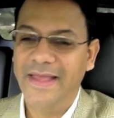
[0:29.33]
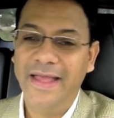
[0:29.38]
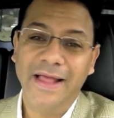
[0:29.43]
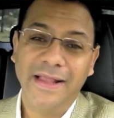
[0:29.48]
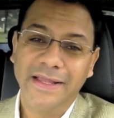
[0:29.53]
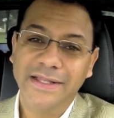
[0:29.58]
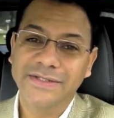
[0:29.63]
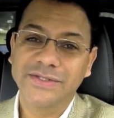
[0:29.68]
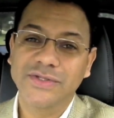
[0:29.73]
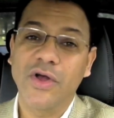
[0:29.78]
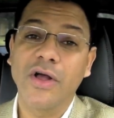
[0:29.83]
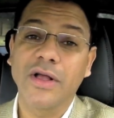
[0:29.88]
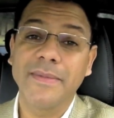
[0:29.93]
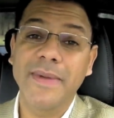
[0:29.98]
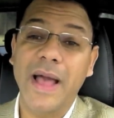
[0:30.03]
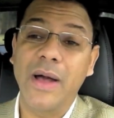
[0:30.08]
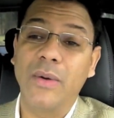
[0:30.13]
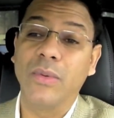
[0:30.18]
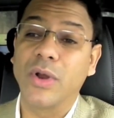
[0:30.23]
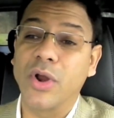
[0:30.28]
Let's talk
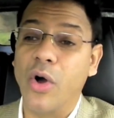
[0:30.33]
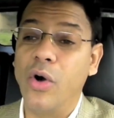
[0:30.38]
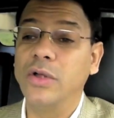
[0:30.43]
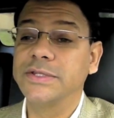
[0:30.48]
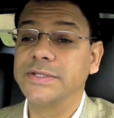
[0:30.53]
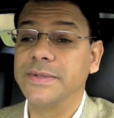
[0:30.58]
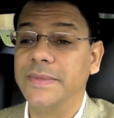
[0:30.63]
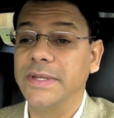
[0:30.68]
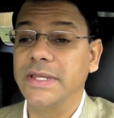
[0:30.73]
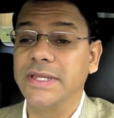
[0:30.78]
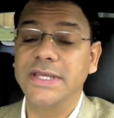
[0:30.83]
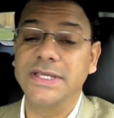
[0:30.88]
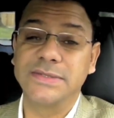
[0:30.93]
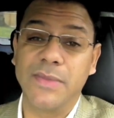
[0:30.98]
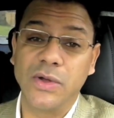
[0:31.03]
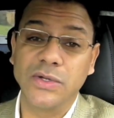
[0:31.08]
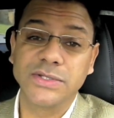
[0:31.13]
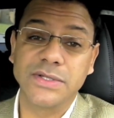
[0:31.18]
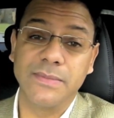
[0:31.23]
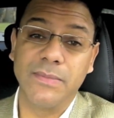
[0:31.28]
about what ultimately is
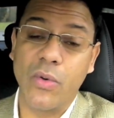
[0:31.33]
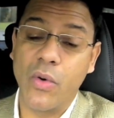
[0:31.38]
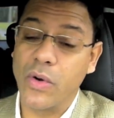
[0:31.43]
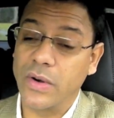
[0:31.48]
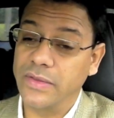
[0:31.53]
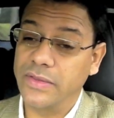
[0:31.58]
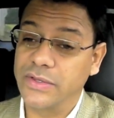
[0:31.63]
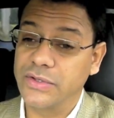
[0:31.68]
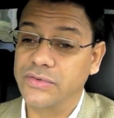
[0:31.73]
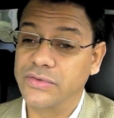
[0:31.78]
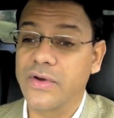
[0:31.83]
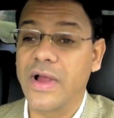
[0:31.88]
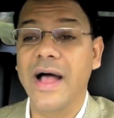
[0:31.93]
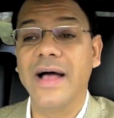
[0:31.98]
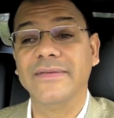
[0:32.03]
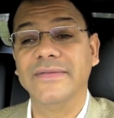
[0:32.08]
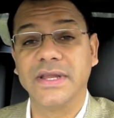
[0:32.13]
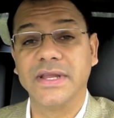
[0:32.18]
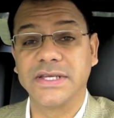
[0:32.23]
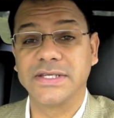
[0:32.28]
most important, the
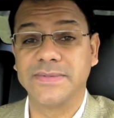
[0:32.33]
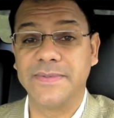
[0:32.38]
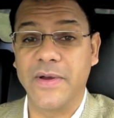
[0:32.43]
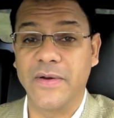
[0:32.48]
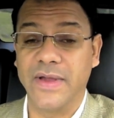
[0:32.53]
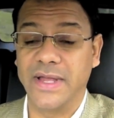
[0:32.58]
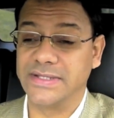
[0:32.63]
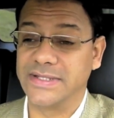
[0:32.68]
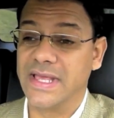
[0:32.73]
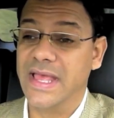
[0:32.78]
driving experience.